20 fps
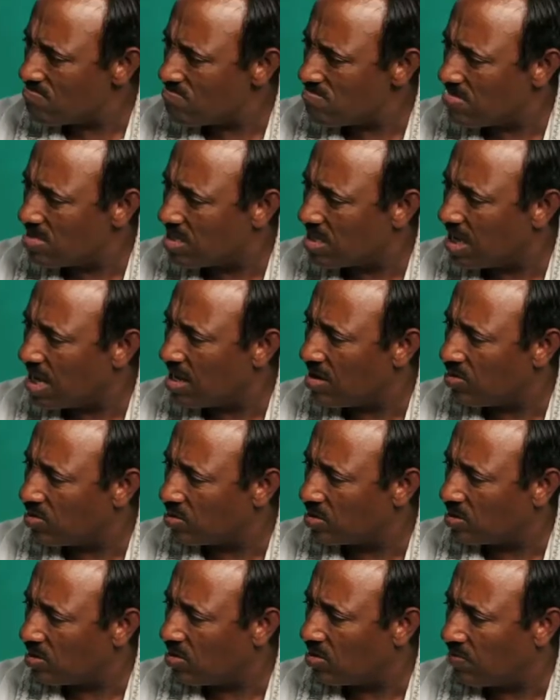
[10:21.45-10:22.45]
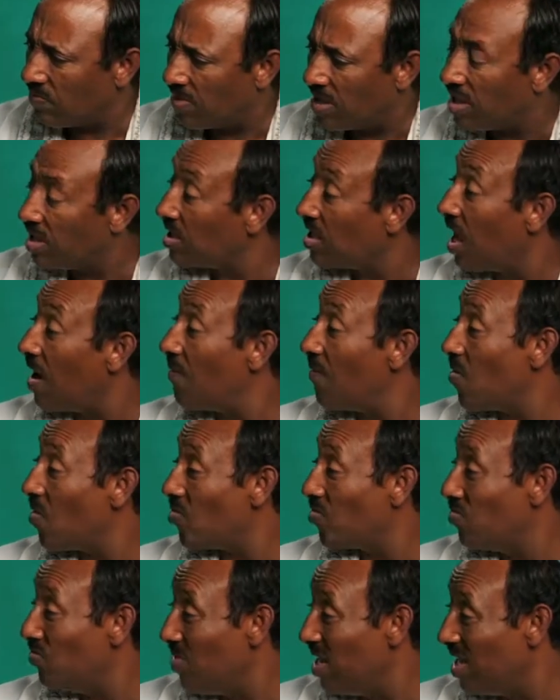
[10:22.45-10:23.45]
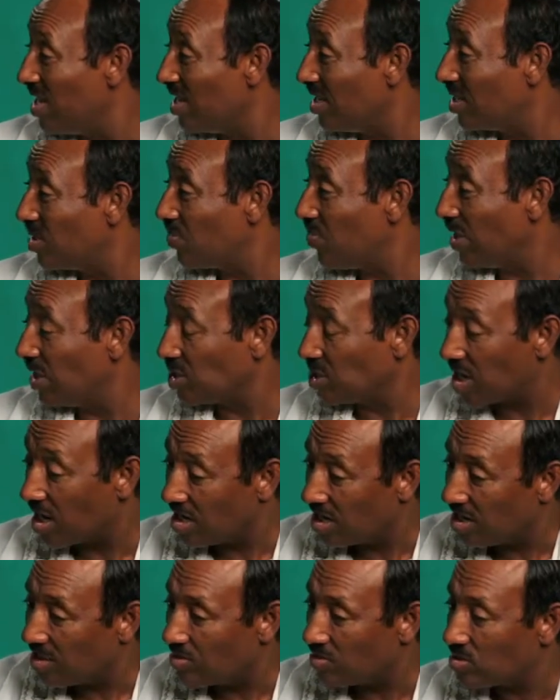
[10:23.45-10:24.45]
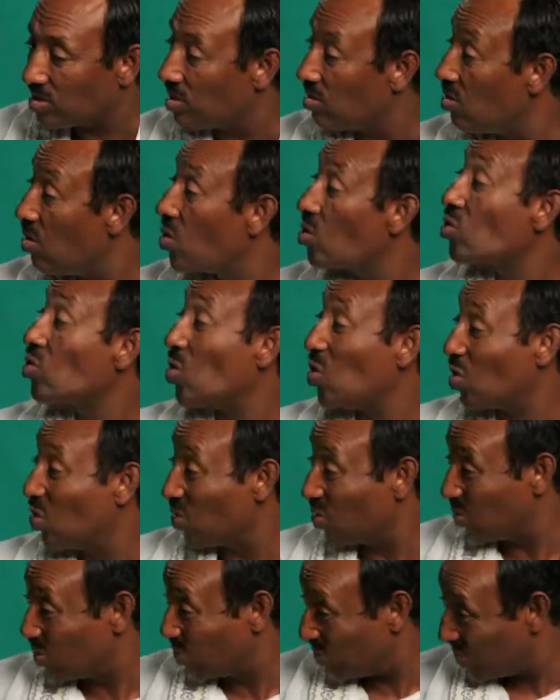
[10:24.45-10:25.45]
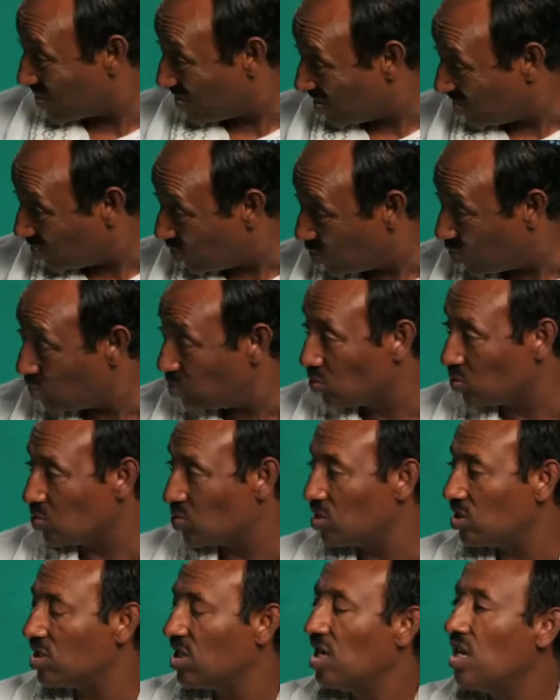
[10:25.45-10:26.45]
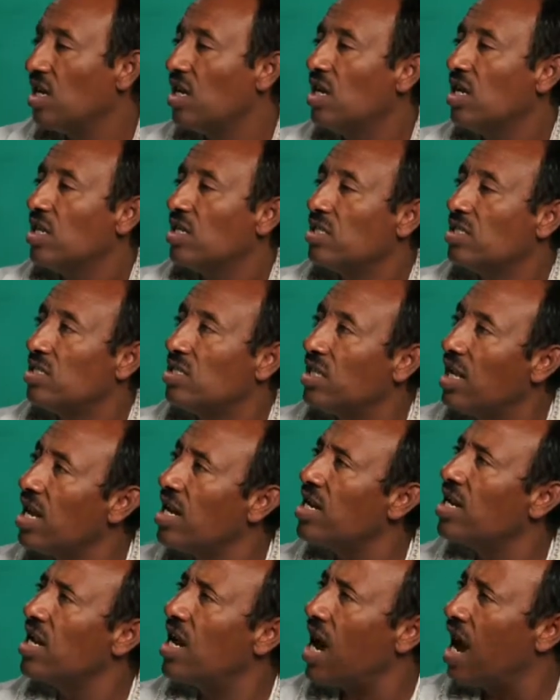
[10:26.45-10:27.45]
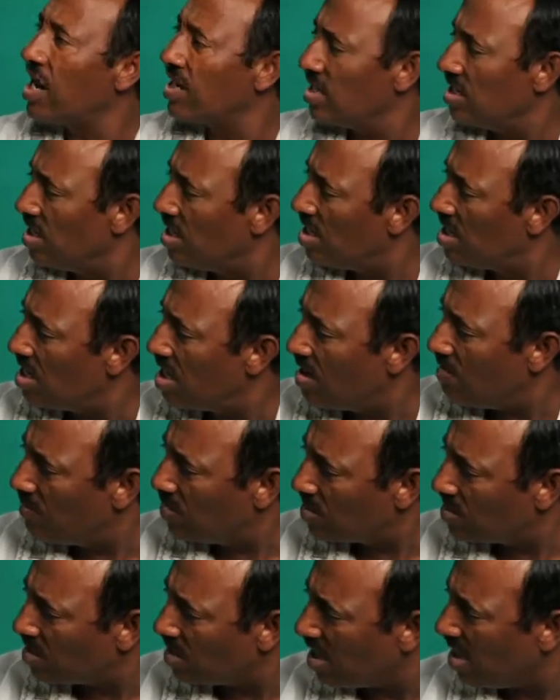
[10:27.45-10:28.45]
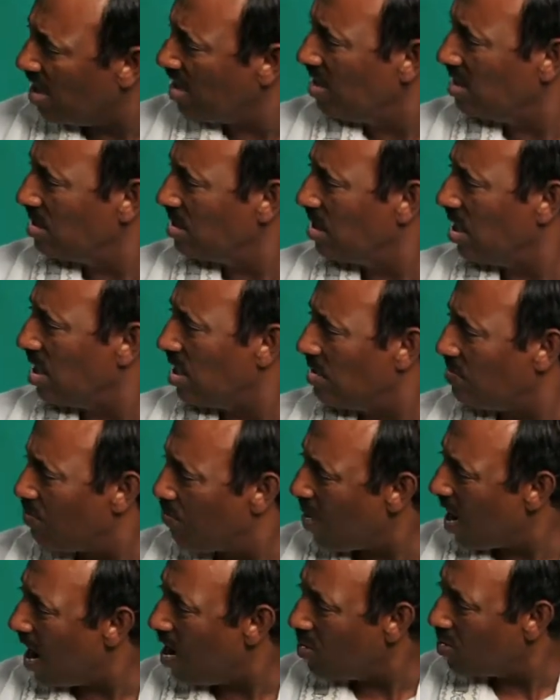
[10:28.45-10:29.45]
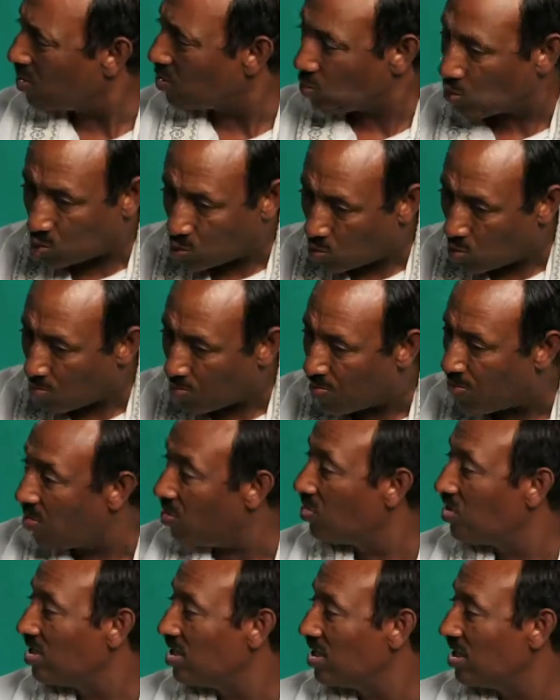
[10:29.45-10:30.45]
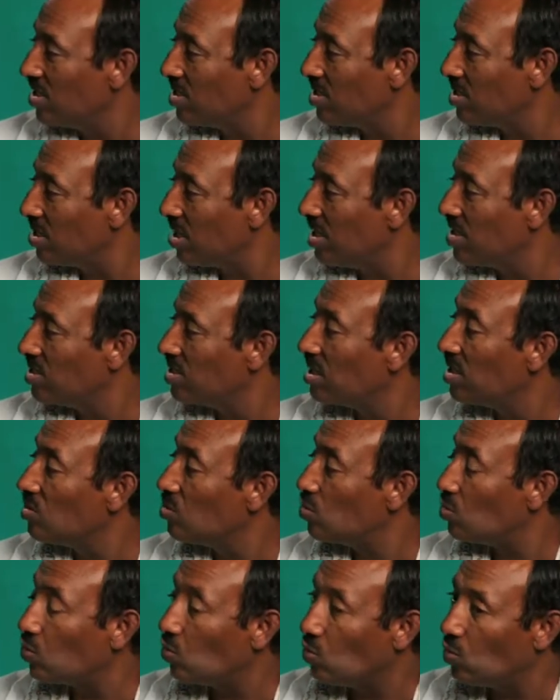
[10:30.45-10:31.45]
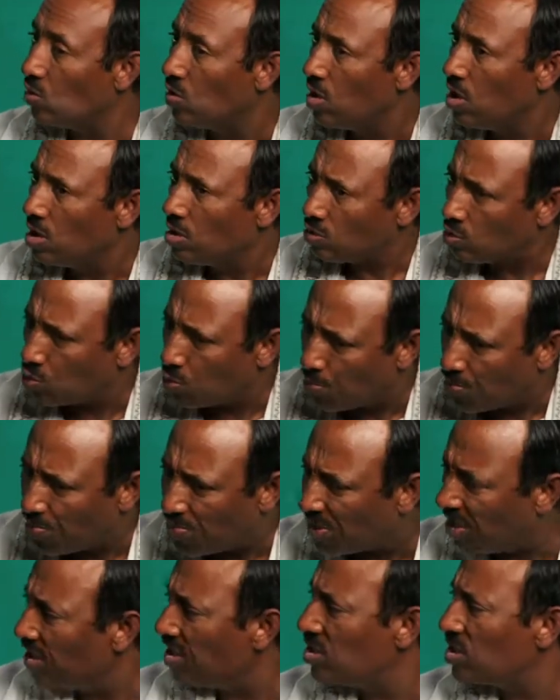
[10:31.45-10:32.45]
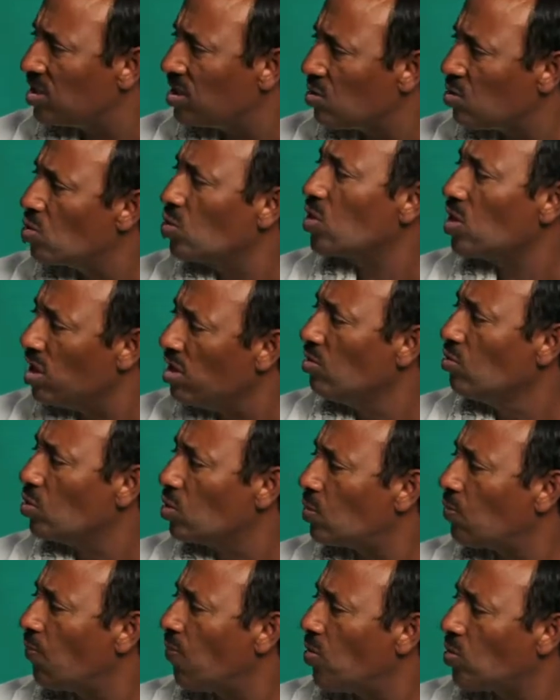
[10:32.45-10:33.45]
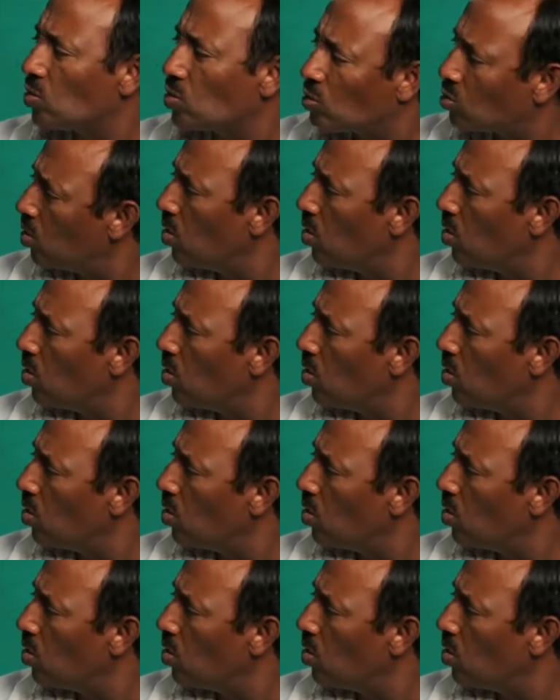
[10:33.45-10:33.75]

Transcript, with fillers: they, they were very tough on me, especially, you know, the Orthodox Jews. Then God really gave me strength and power to go boldness and then to, to preach the good news for mm-hmm.